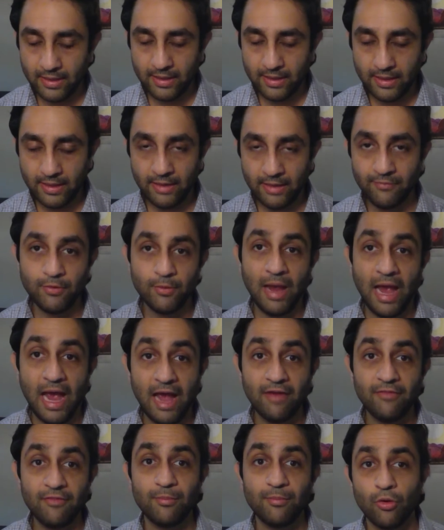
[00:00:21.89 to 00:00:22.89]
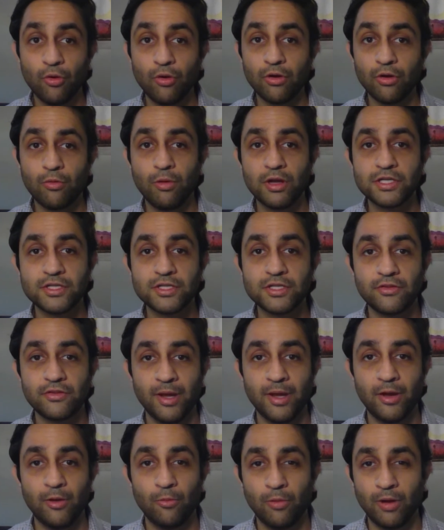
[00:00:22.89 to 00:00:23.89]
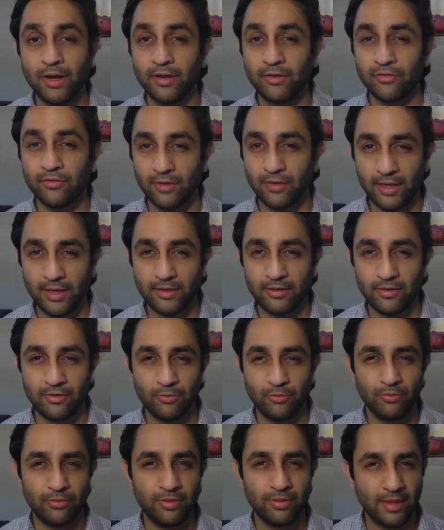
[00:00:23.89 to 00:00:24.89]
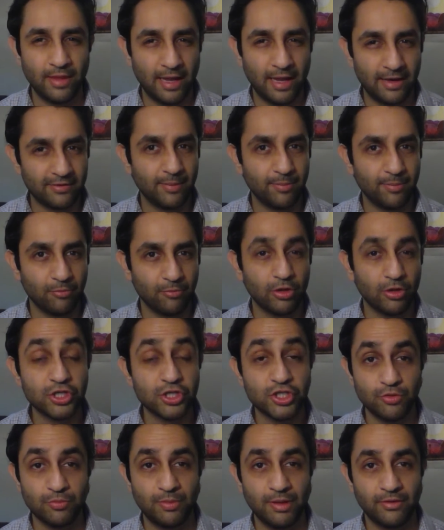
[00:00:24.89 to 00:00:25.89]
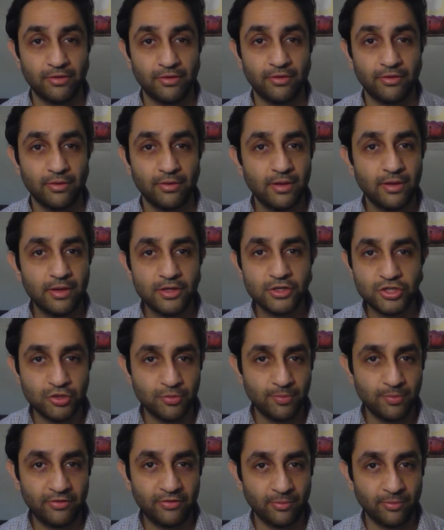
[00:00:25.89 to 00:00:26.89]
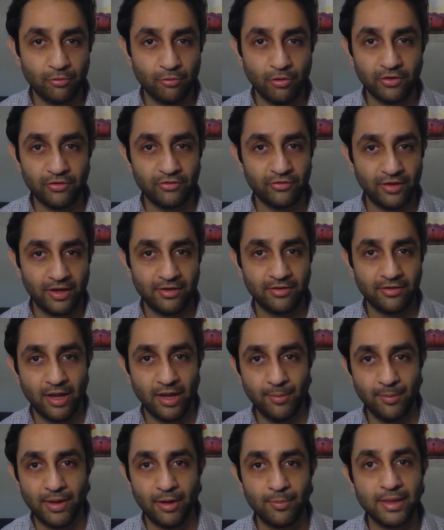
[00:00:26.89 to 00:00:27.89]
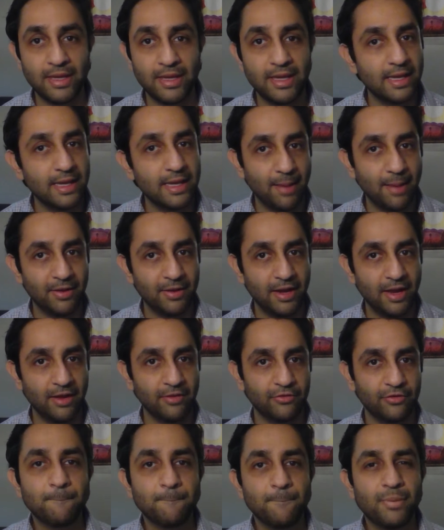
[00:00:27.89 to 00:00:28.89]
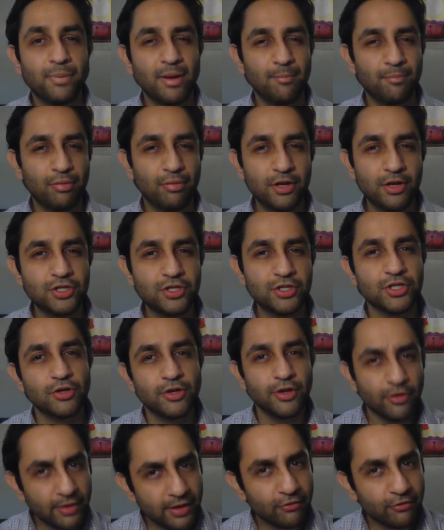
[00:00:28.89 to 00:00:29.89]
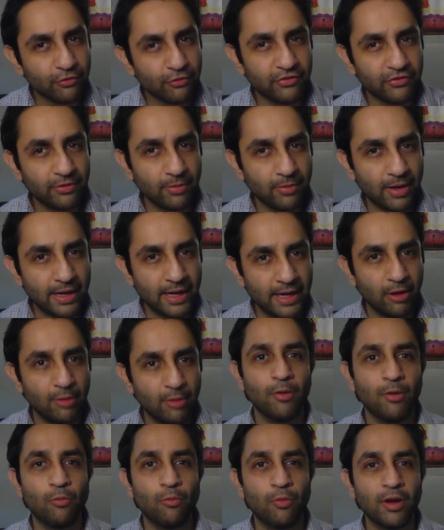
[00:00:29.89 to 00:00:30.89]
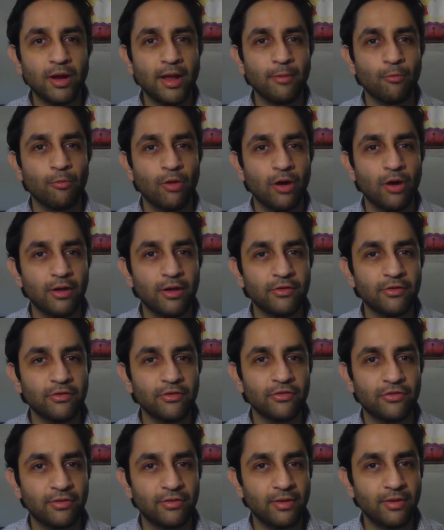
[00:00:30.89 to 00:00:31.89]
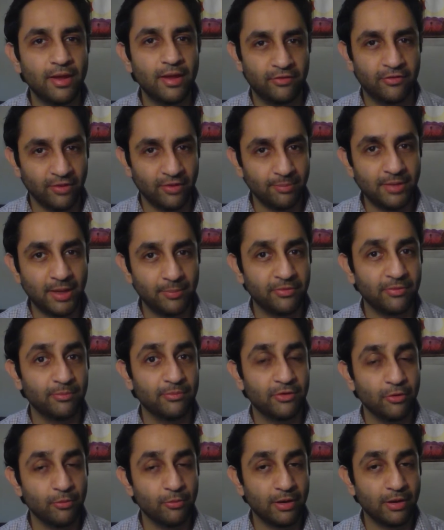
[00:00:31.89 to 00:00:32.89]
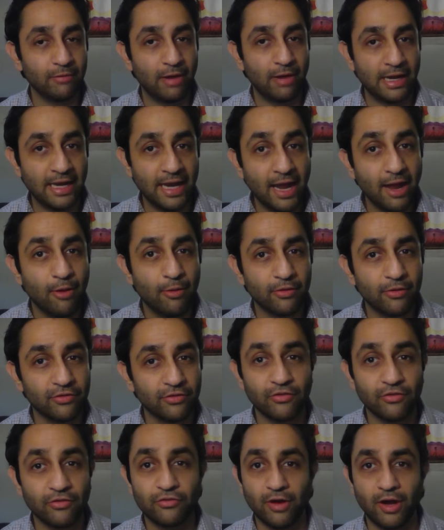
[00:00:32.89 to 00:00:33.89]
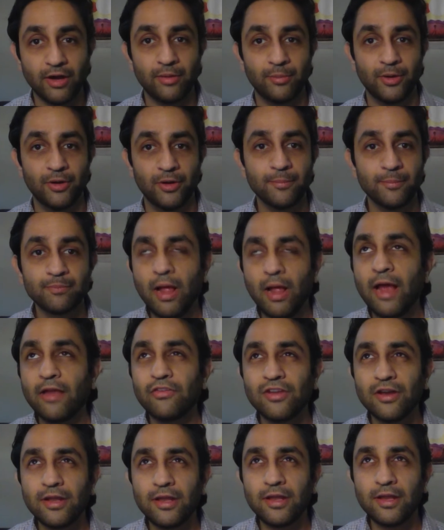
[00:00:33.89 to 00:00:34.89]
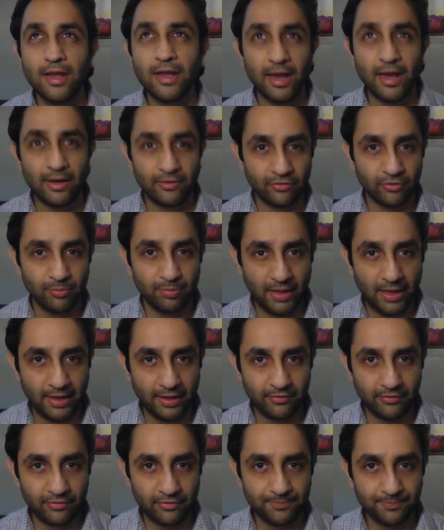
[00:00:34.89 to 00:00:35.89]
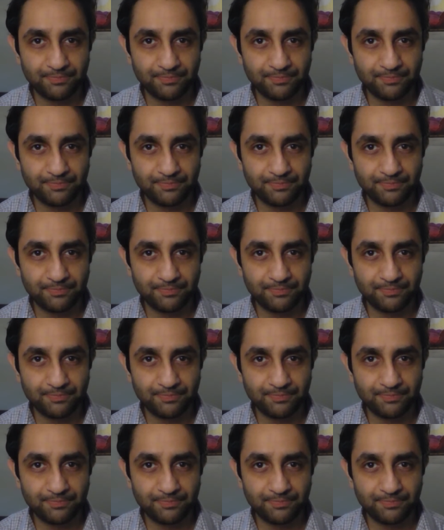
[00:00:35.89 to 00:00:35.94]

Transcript: If you have more questions about what it's like to do that type of work, shoot me some questions anytime, and I'll be happy to answer. But I'm pretty sure you're interested right now about what I was, and sometimes I'm doing right now as an astronomer. I studied exoplanets,